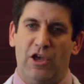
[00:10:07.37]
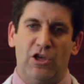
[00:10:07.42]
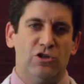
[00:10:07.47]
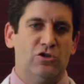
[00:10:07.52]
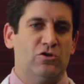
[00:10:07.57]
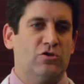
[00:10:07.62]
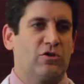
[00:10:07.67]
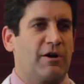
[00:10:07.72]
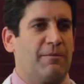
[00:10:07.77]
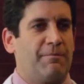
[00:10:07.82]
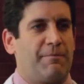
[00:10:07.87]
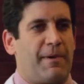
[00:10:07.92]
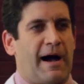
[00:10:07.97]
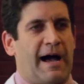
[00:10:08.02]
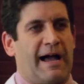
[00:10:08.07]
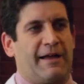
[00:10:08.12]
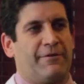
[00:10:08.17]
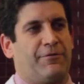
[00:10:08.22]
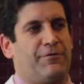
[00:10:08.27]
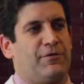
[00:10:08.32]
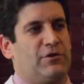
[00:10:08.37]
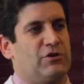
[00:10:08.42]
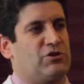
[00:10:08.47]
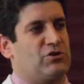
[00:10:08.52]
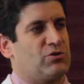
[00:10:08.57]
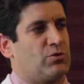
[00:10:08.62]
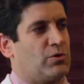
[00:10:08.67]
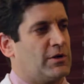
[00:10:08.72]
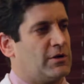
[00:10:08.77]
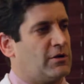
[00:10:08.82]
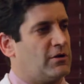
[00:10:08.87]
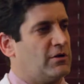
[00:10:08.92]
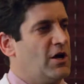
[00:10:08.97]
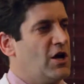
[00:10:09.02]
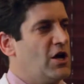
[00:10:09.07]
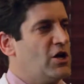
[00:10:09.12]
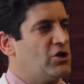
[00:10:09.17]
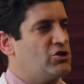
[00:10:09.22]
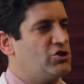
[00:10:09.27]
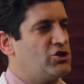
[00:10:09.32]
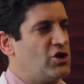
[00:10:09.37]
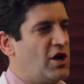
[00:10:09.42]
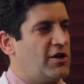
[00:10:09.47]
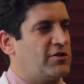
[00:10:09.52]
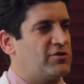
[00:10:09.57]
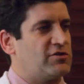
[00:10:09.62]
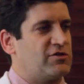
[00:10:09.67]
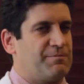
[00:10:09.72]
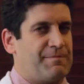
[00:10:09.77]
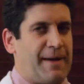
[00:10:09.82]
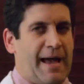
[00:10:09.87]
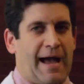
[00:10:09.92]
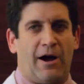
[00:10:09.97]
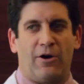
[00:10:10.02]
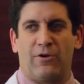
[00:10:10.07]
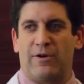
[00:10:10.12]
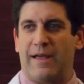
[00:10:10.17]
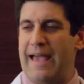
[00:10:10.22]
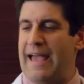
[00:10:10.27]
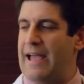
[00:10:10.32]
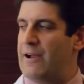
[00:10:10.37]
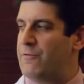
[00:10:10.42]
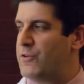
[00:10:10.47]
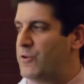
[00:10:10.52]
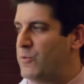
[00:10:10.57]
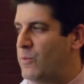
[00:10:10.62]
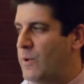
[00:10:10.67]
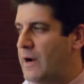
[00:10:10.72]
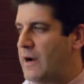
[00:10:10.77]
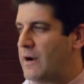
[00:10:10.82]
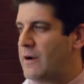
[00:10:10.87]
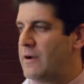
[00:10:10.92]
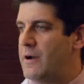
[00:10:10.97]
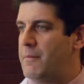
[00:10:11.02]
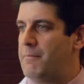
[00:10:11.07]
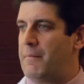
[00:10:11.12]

You can buy fish oil just about everywhere.